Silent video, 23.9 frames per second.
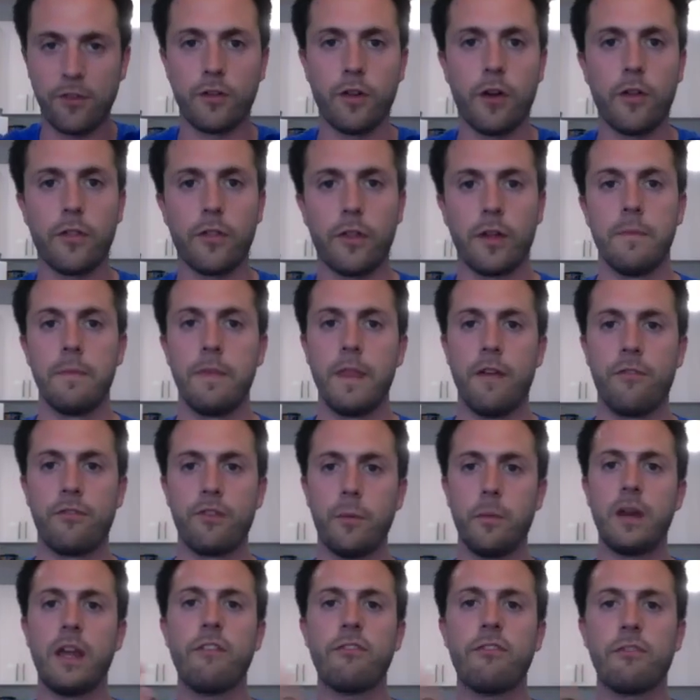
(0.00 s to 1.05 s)
all the, if
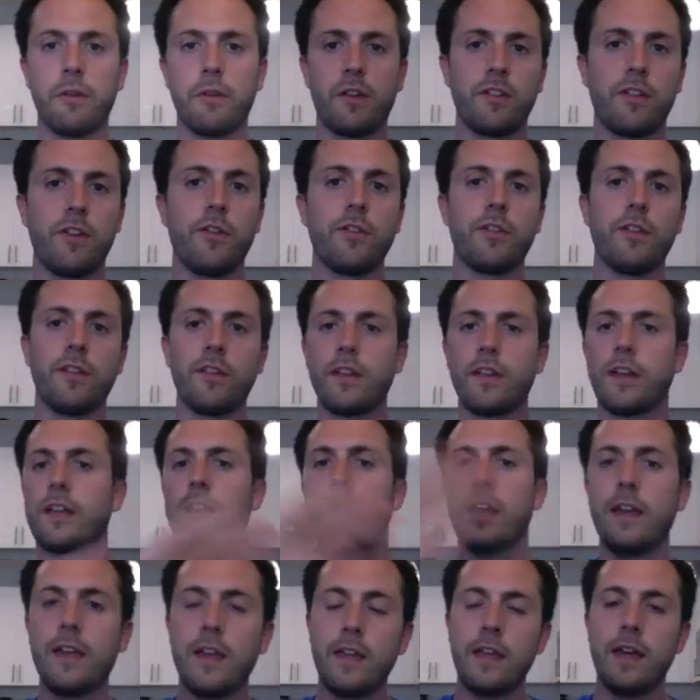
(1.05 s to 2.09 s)
someone gives him excuses, he's like,
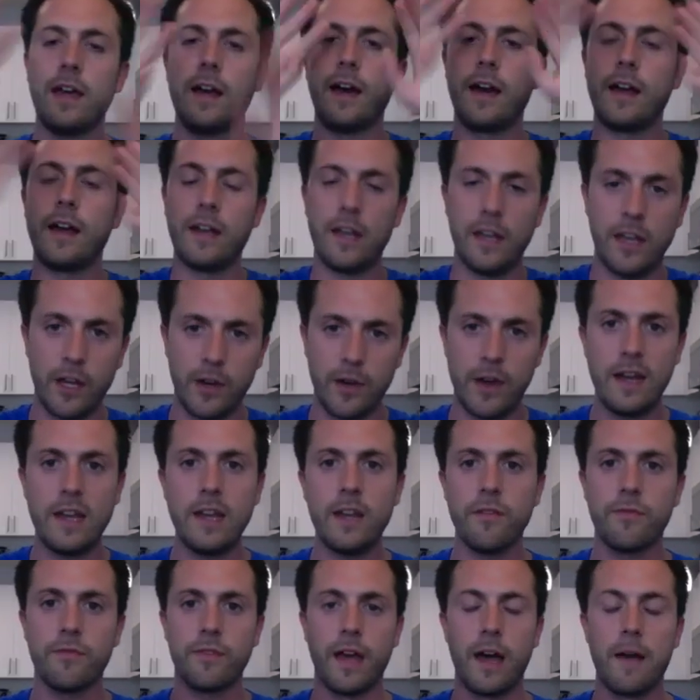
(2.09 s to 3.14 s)
yeah, I didn't hear any
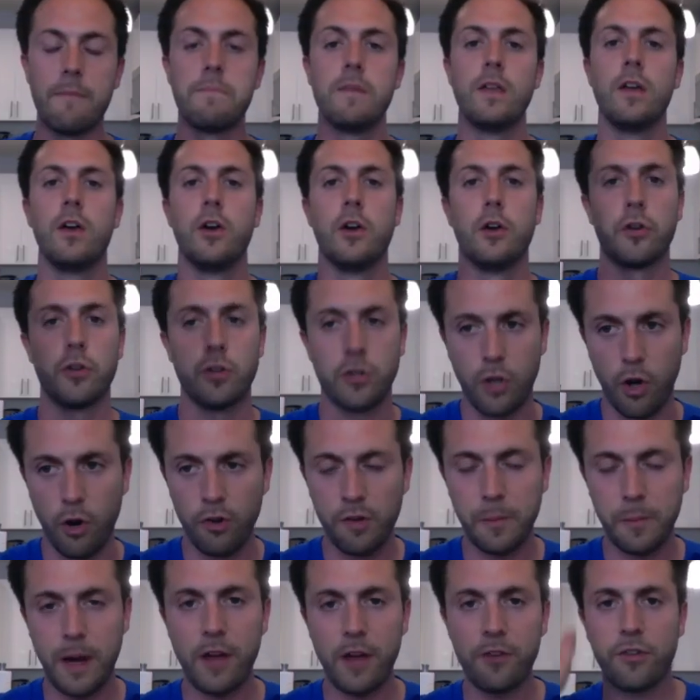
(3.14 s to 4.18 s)
of that. Go
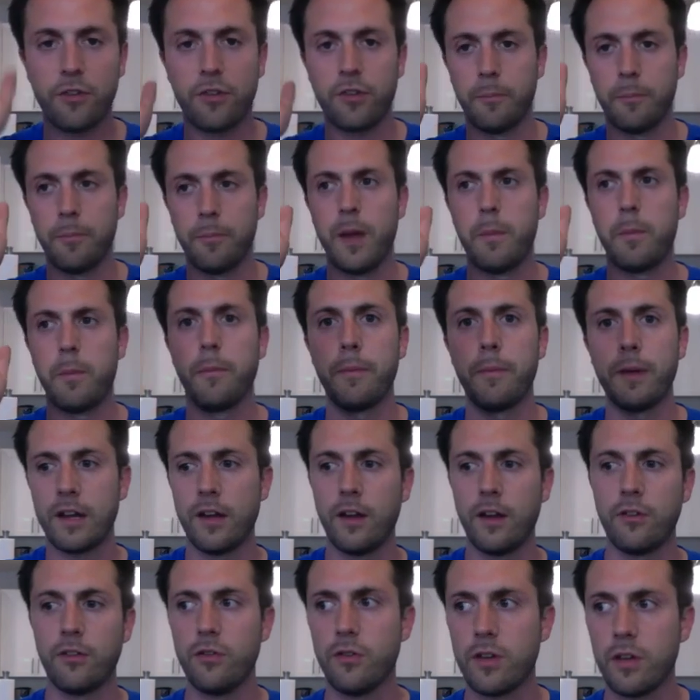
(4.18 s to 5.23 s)
sponsor some people
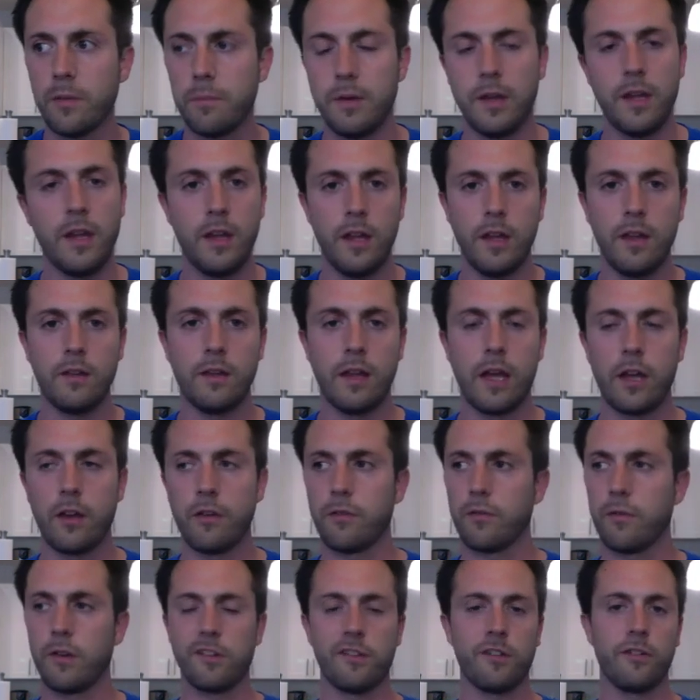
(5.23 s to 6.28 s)
because you could be like
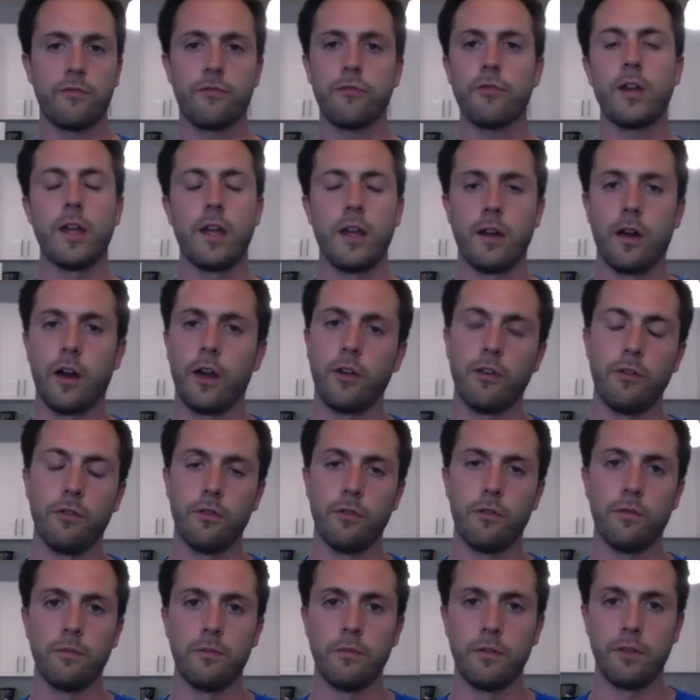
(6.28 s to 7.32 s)
rich and free. Are
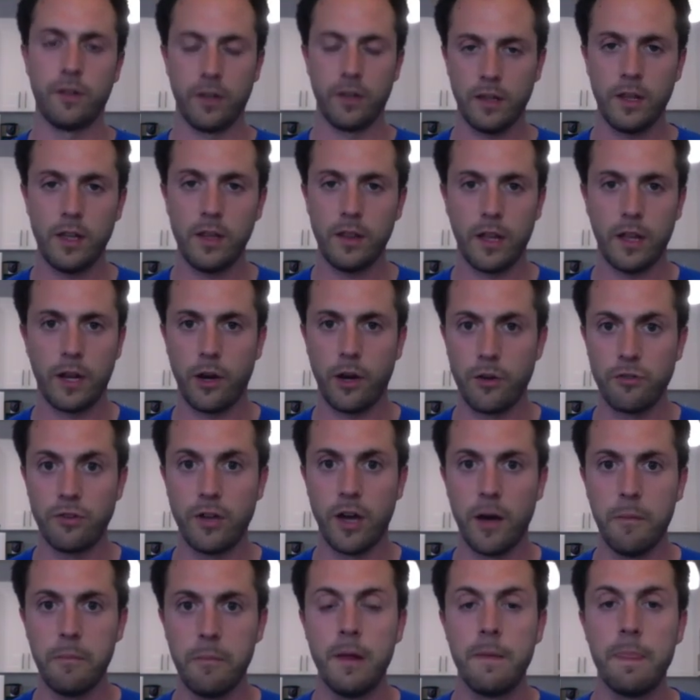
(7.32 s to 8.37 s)
you silly? Like, are you
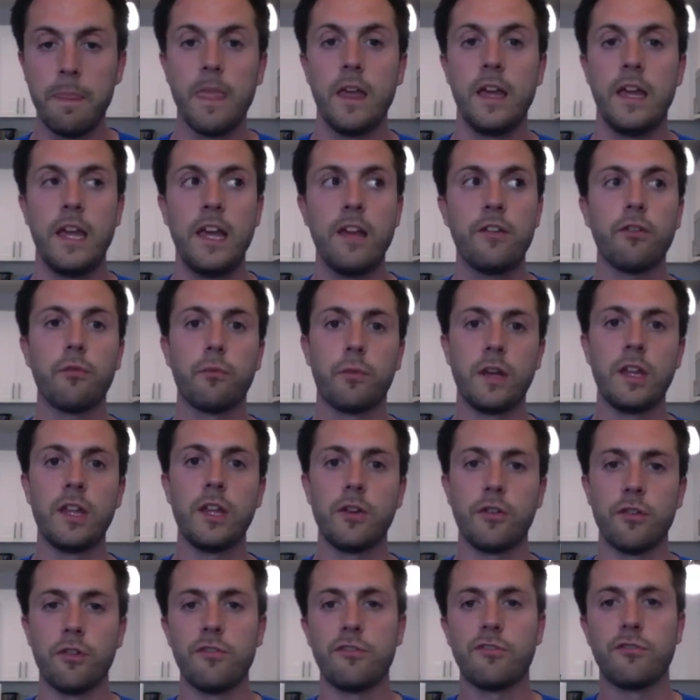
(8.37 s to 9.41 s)
dumb? He's a really
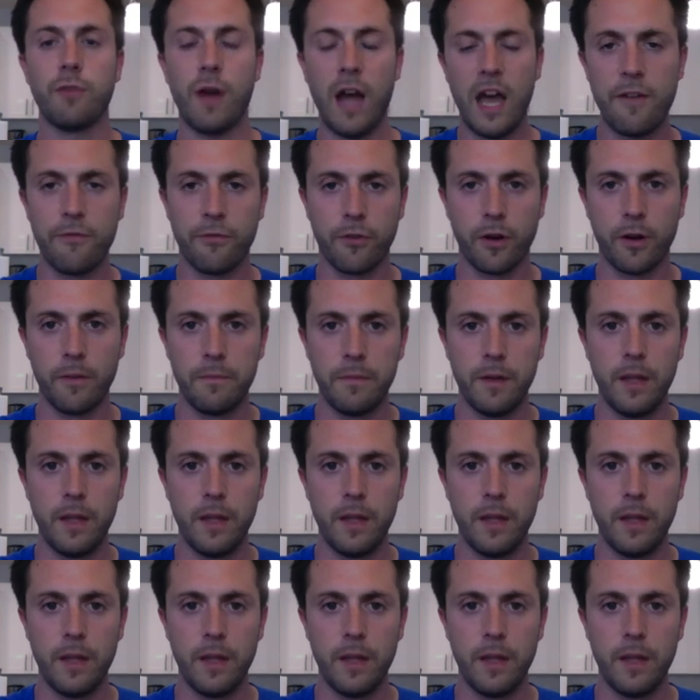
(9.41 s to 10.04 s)
good driver.